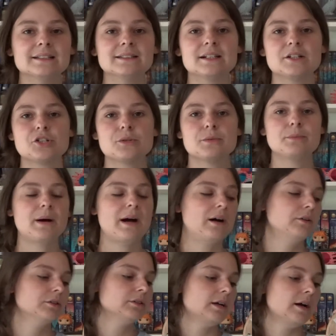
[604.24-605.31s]
there's
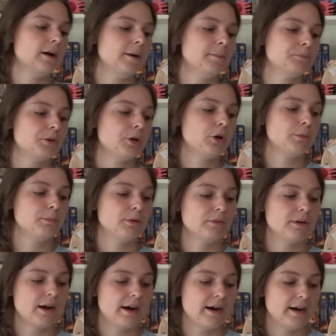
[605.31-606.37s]
about a couple of
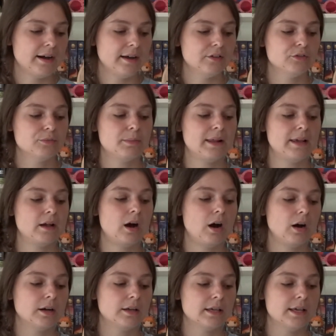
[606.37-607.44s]
guys playing
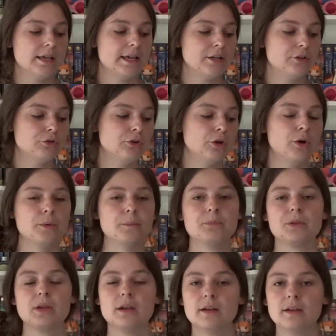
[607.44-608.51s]
hockey, and you know,
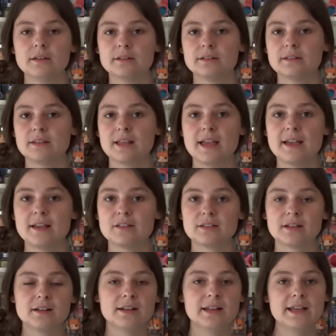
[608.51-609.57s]
they
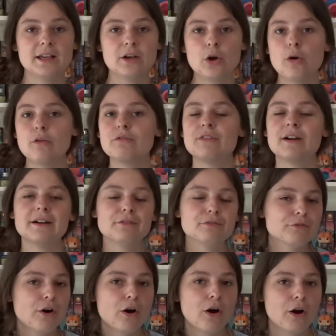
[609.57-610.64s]
suddenly go very
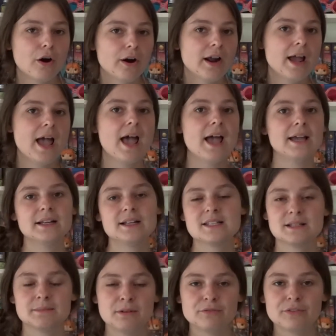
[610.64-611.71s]
far in the
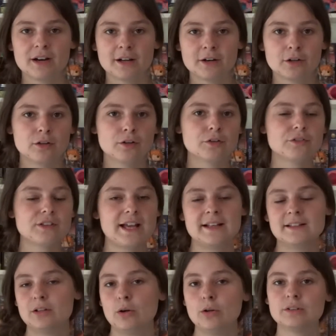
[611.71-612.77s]
semifinals, and
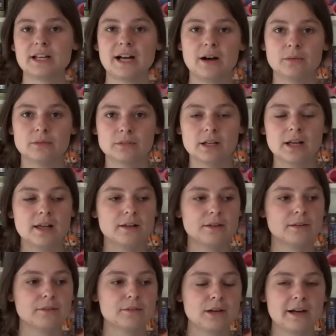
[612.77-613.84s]
the whole town
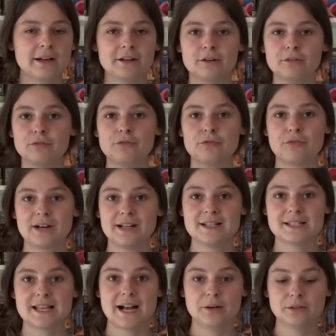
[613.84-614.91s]
kind of freaks
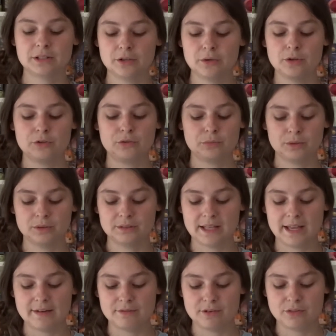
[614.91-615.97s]
out and just want
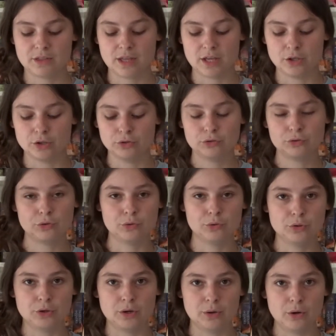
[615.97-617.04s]
everything to,
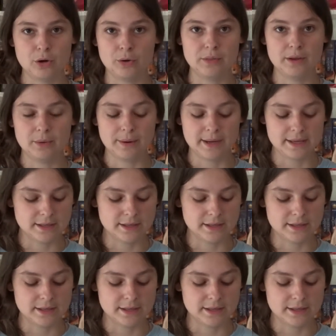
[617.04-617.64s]
you know, go their way and